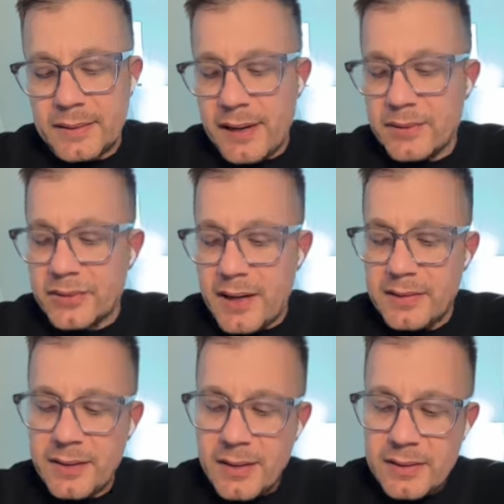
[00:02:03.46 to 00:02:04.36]
layer
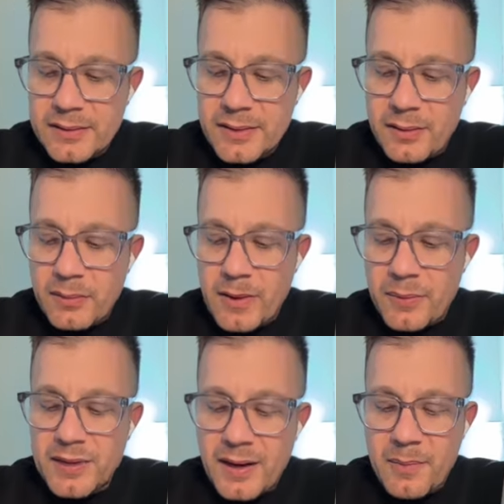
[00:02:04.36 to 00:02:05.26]
state, still
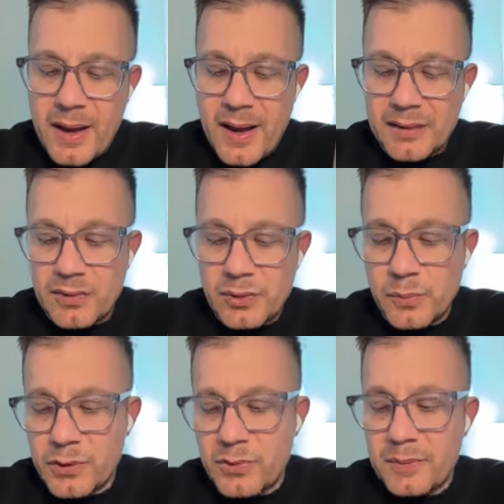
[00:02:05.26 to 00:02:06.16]
represented by X
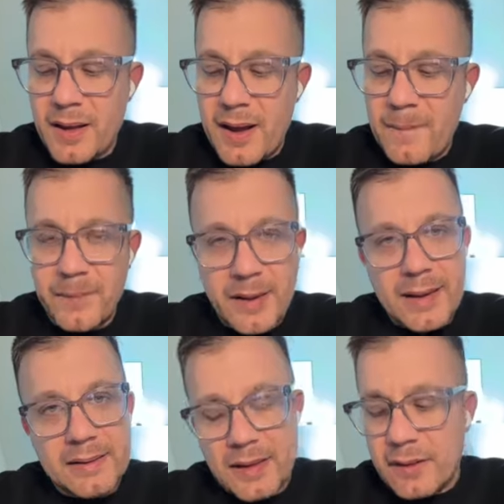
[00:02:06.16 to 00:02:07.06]
superscript M,
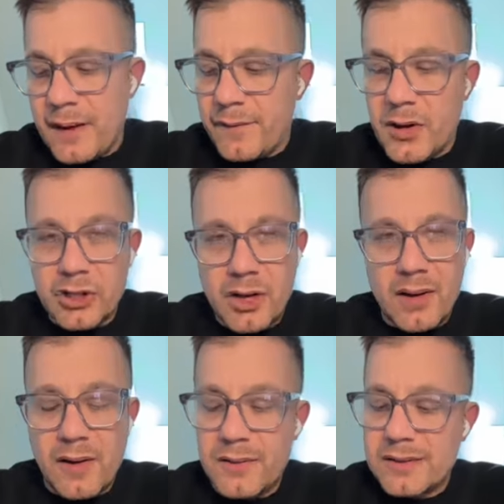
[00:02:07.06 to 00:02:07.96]
still a function
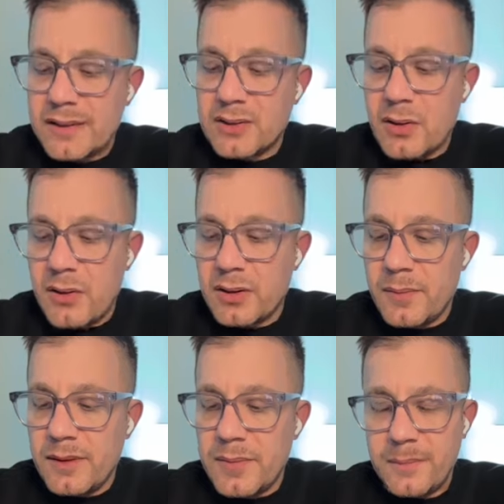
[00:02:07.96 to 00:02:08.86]
of 6
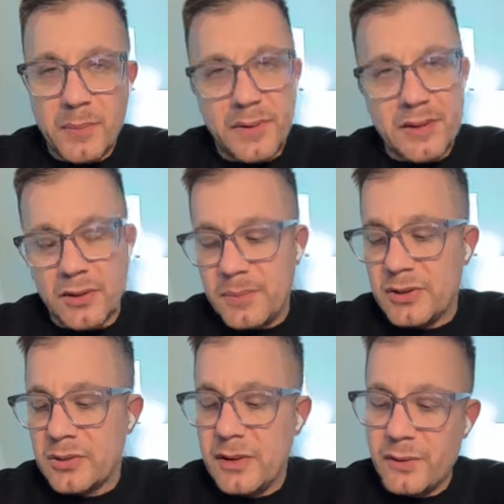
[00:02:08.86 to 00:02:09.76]
arguments, but these arguments
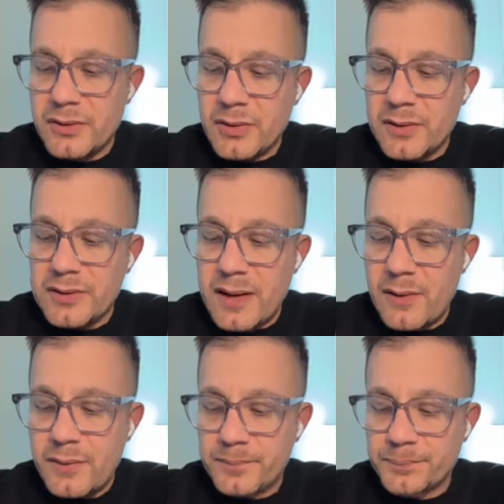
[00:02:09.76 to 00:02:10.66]
are different. So instead
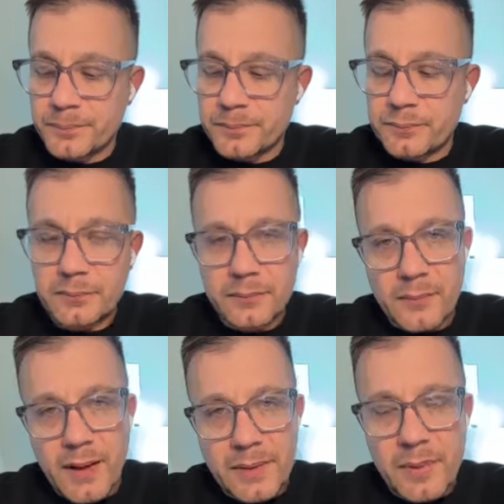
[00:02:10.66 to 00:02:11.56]
of
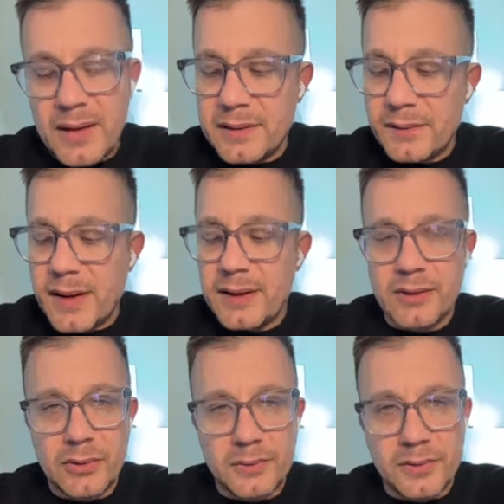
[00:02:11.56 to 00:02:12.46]
it being defined in
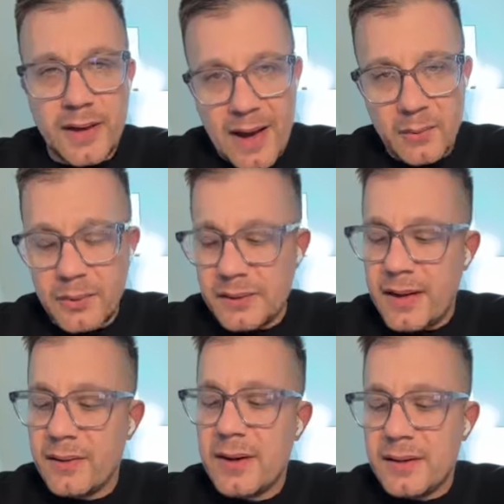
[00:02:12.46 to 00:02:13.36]
terms of the output
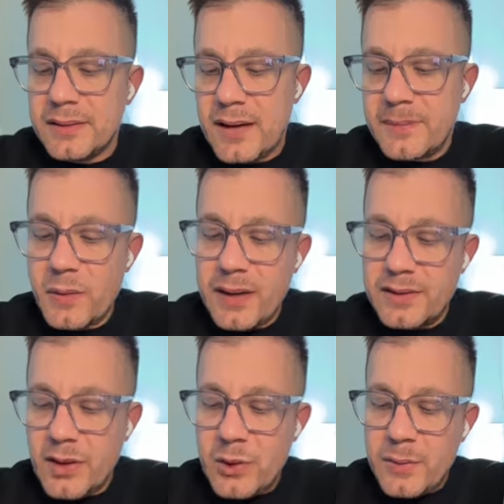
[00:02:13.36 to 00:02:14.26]
layer synapse
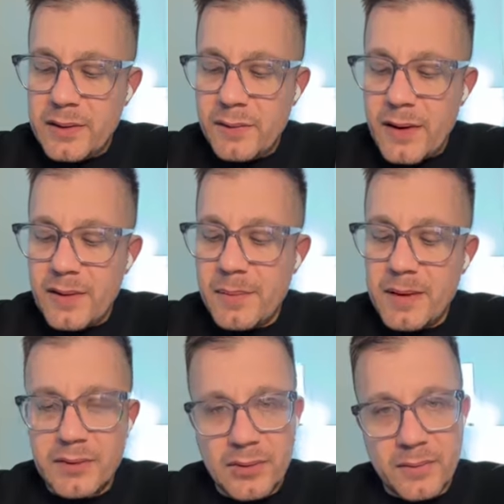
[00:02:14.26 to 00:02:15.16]
weights, we define them
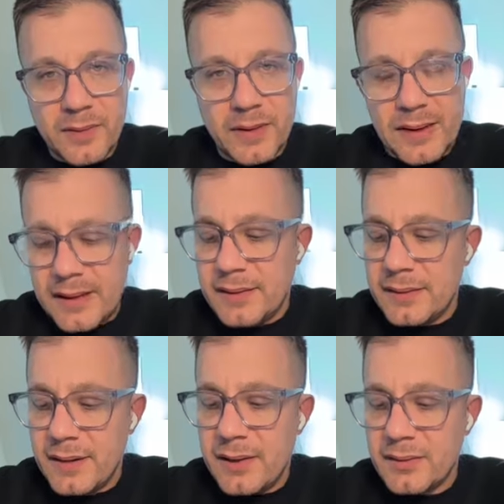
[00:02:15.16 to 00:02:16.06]
in terms of the hidden
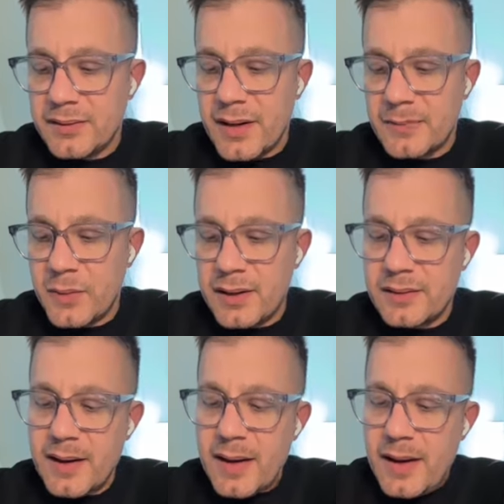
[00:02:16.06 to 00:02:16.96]
layer synapse weights,
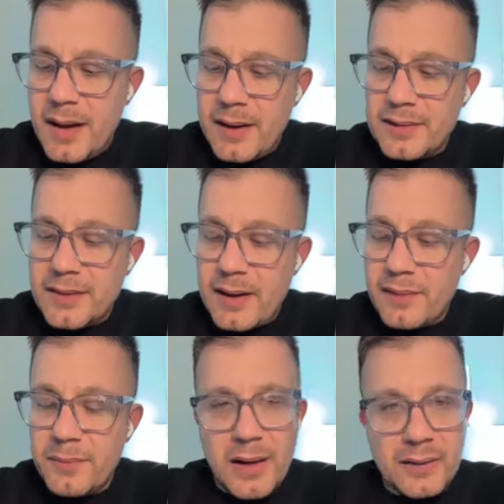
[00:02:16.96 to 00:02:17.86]
and instead
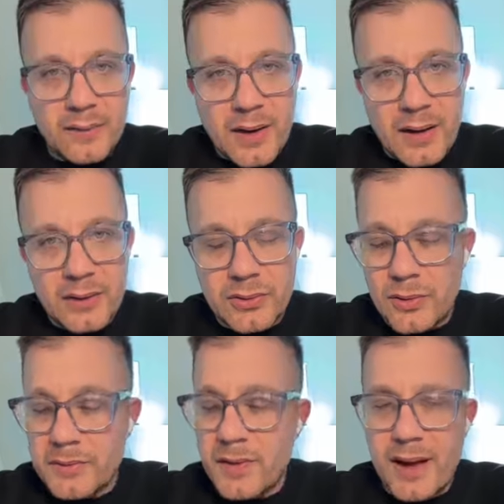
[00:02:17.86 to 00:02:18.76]
of being defined in
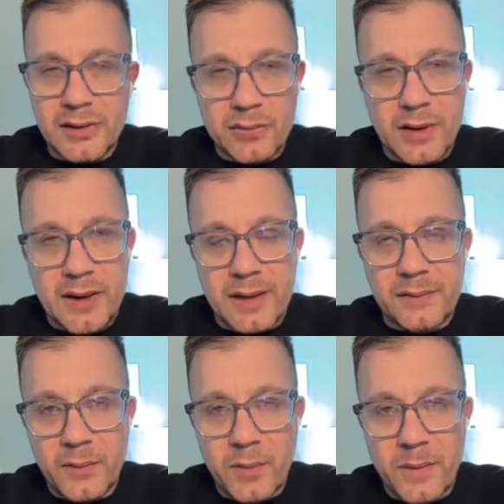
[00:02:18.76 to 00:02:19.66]
terms of X3 and
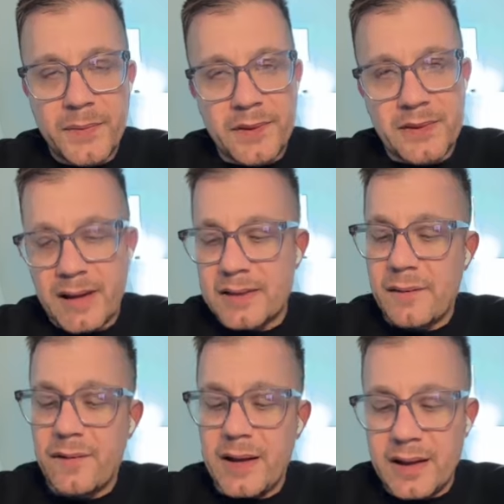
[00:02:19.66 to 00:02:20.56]
X4, the states that
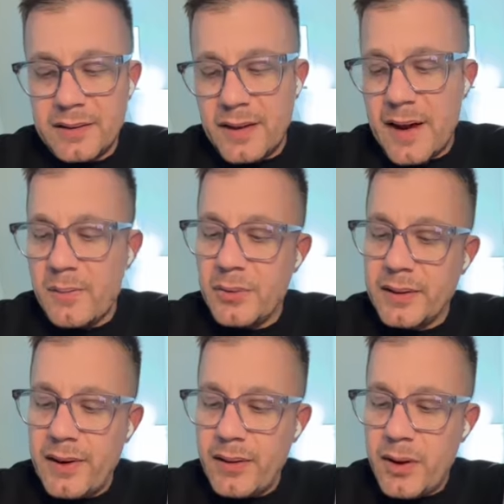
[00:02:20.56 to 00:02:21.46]
feed into the output
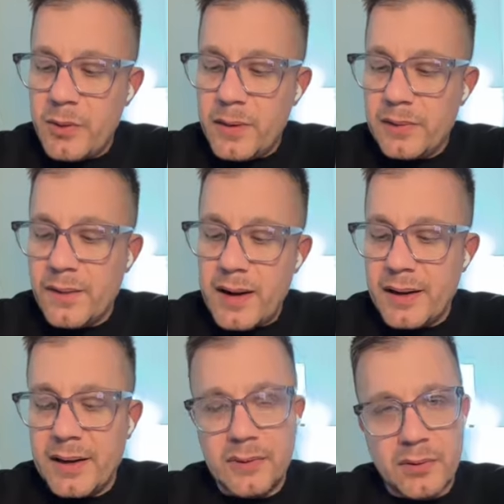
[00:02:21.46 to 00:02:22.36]
layer, we define
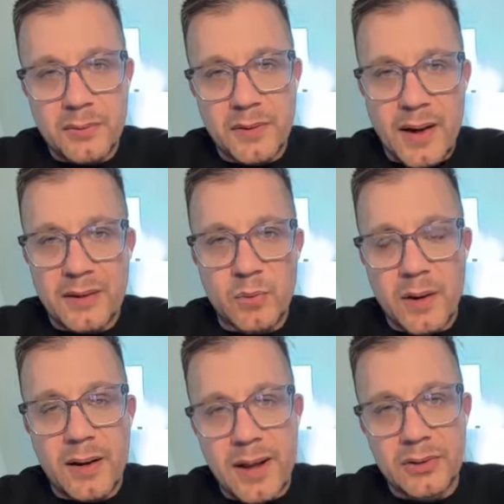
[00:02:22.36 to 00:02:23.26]
it in terms of X1
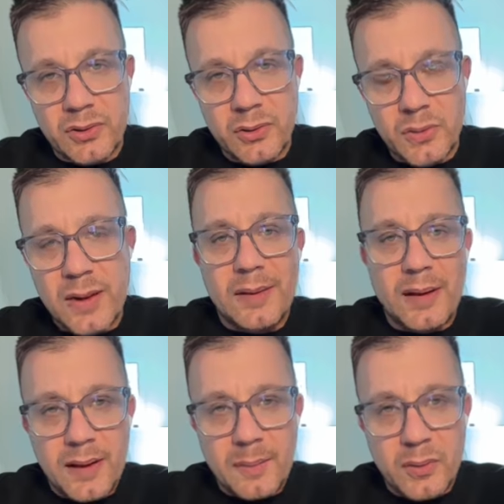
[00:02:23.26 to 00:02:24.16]
and X2,
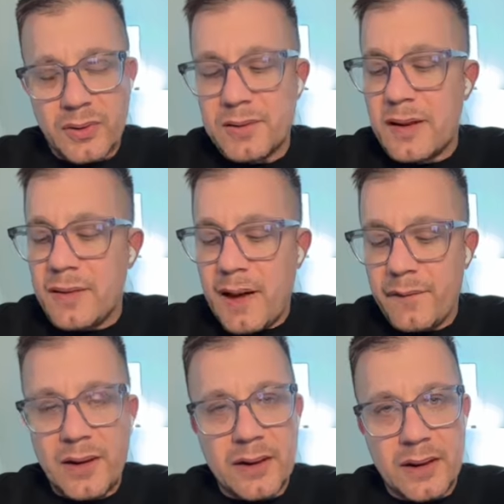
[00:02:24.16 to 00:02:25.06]
the inputs that
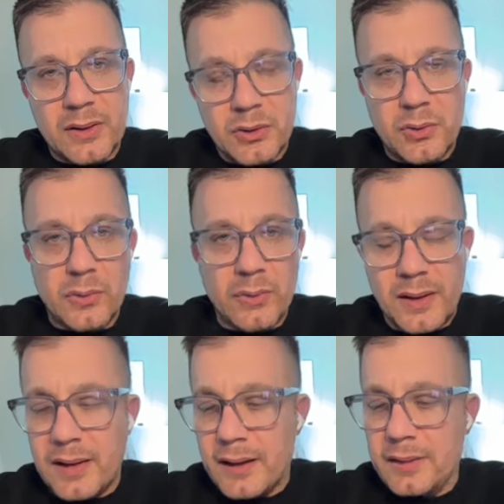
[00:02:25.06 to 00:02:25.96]
feed into
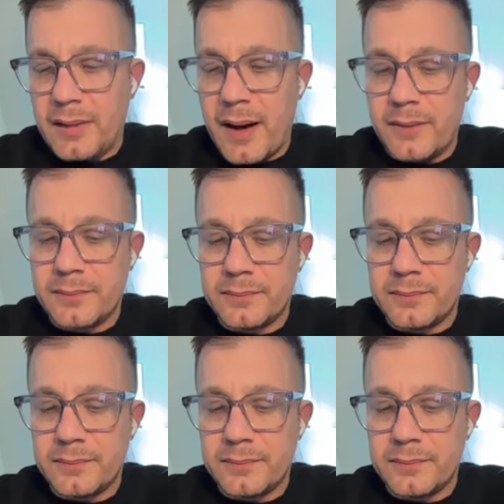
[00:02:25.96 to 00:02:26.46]
the hidden layer.